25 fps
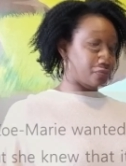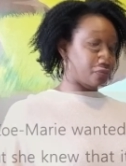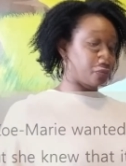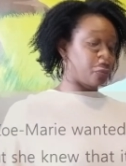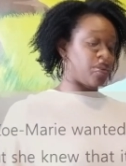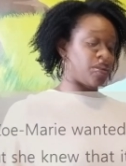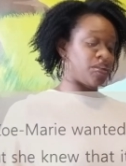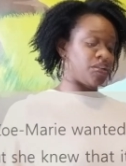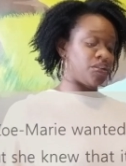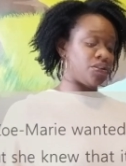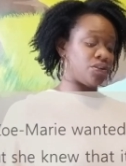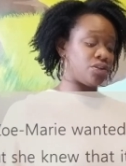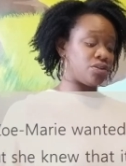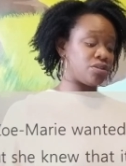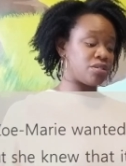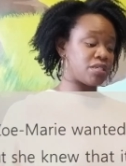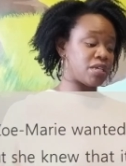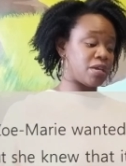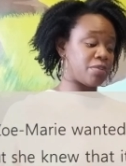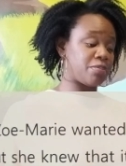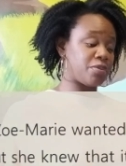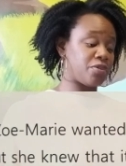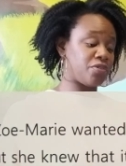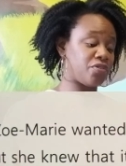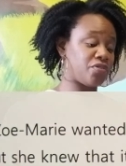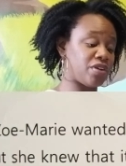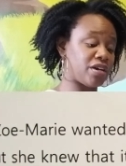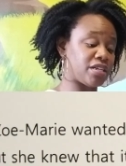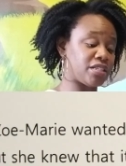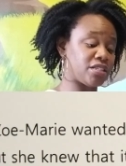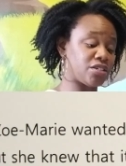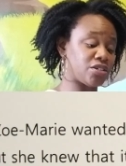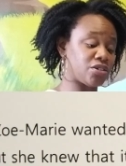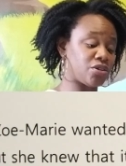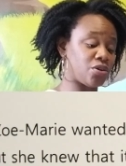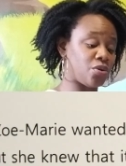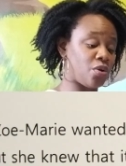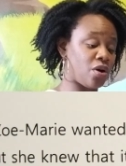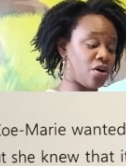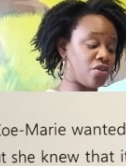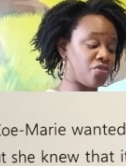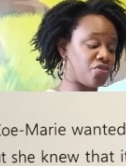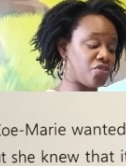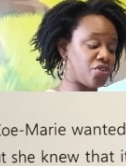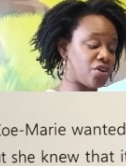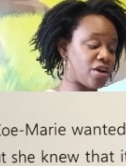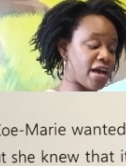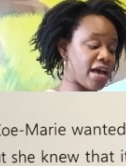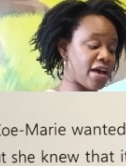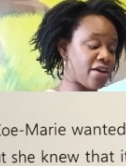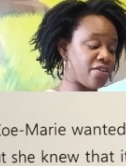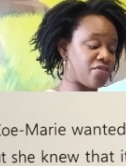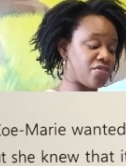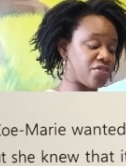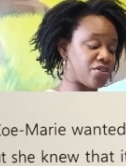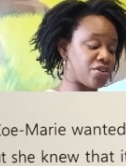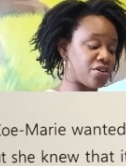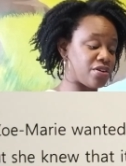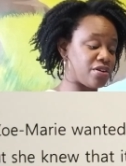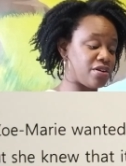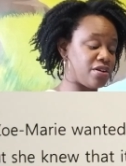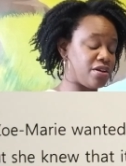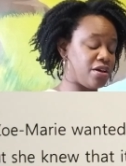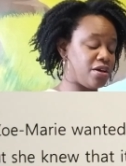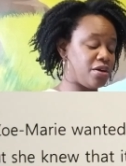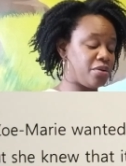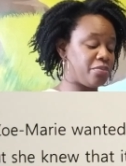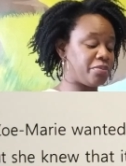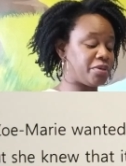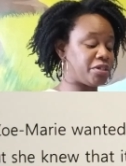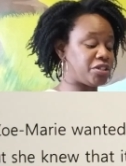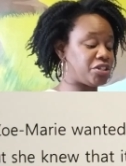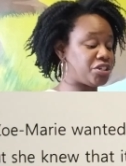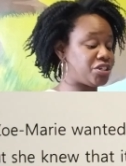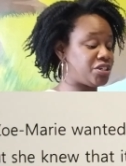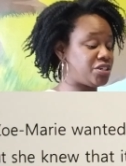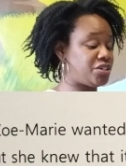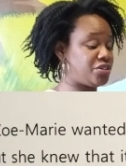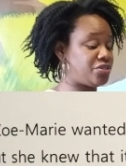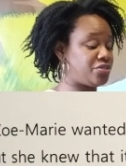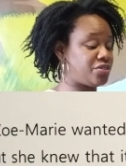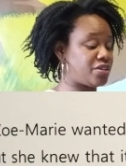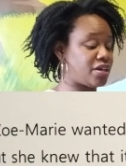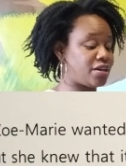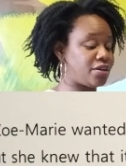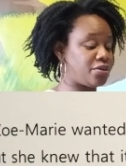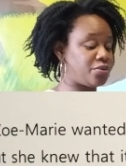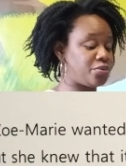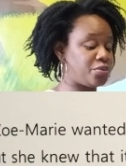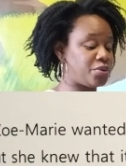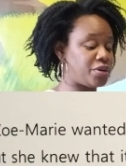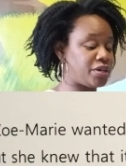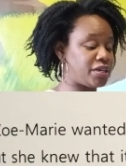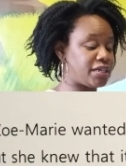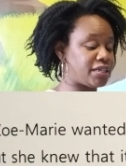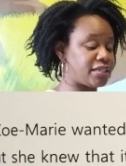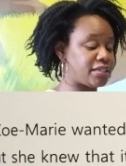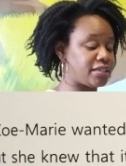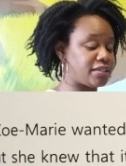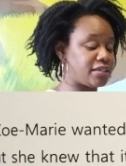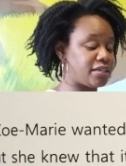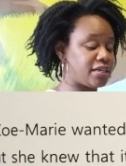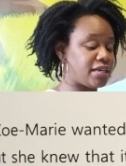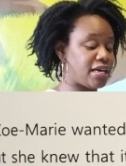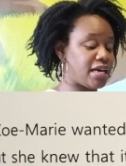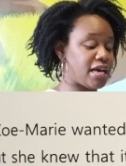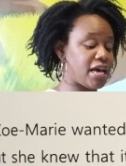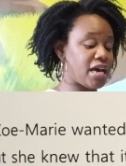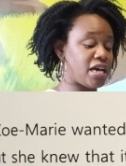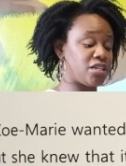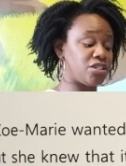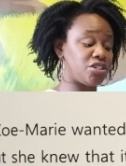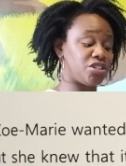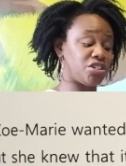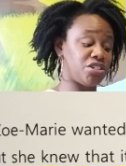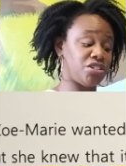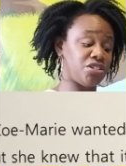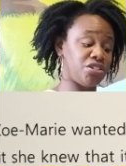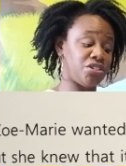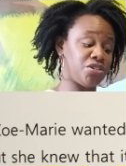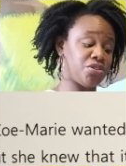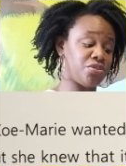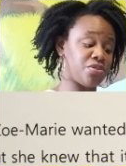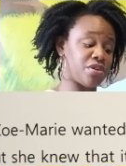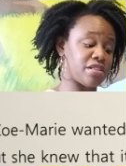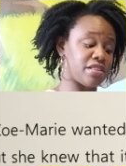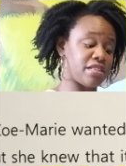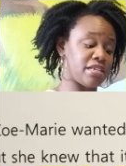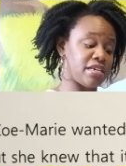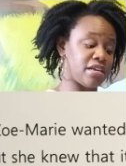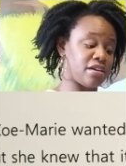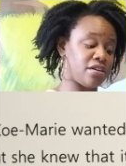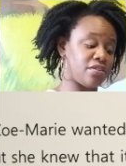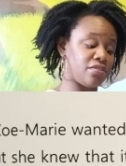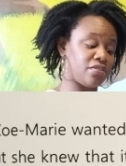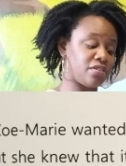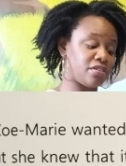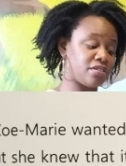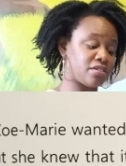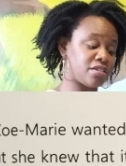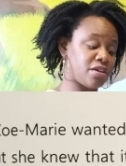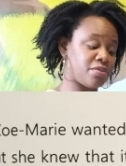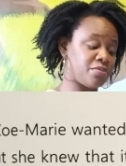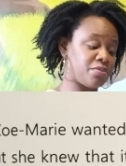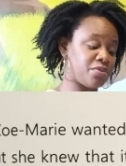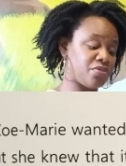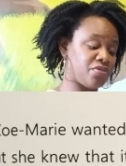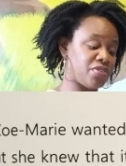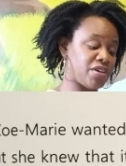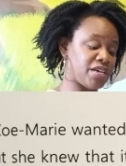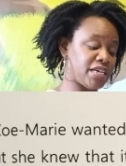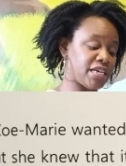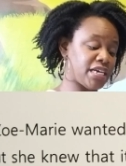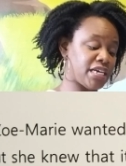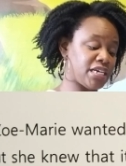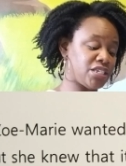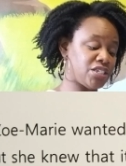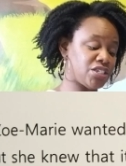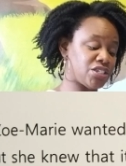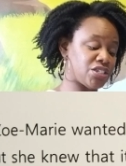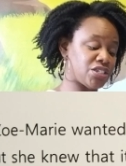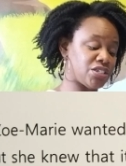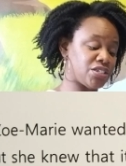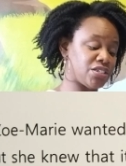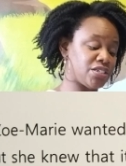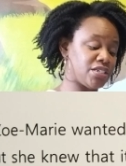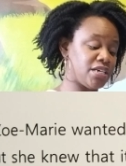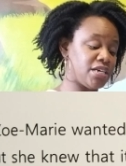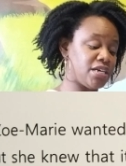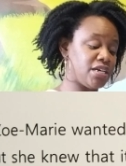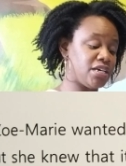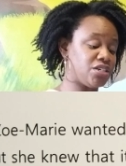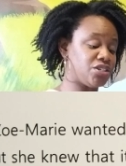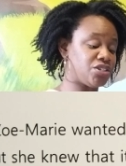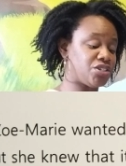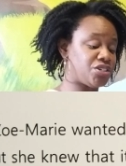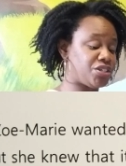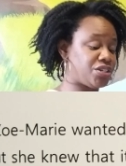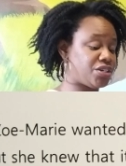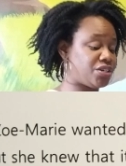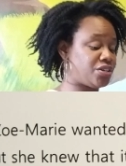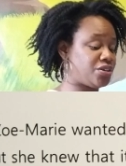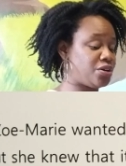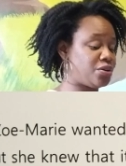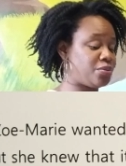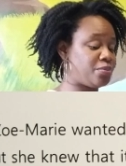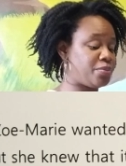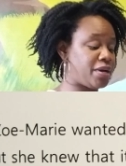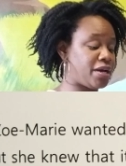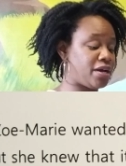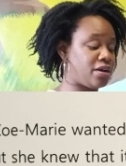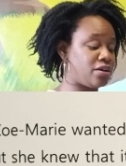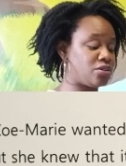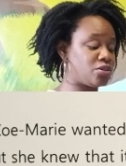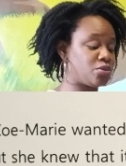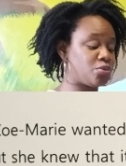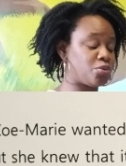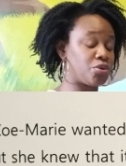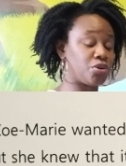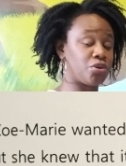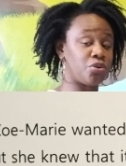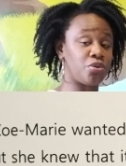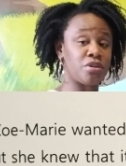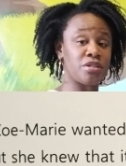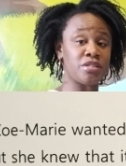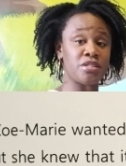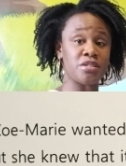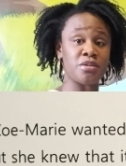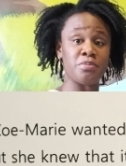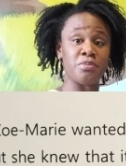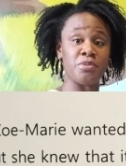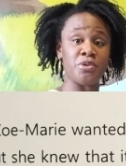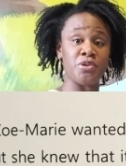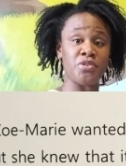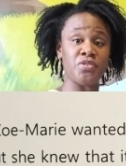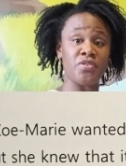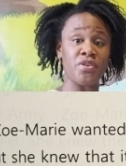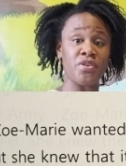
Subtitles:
wanted her summer fun to go on forever, but she knew that it wouldn't, and she knew at the end of the summer vacation, she and her parents were going to move